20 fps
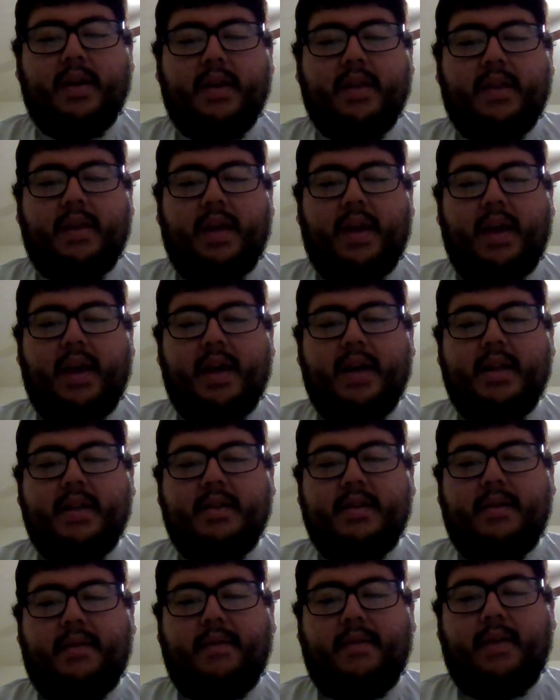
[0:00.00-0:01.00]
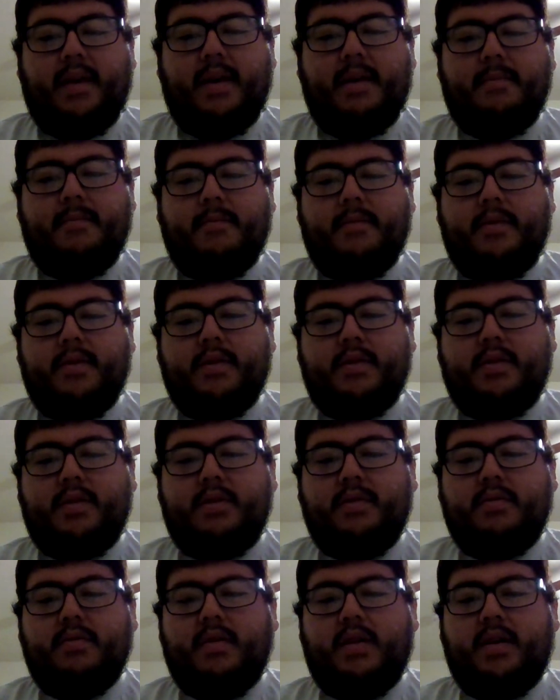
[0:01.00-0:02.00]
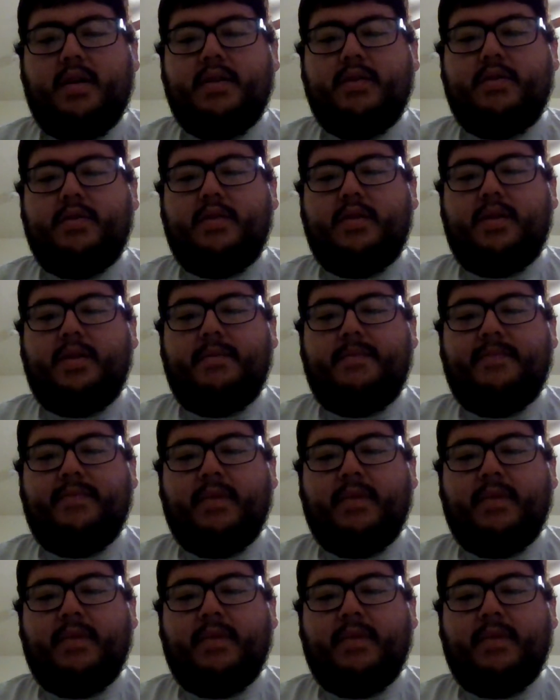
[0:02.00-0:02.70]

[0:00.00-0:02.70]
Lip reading: The heads of them were 200,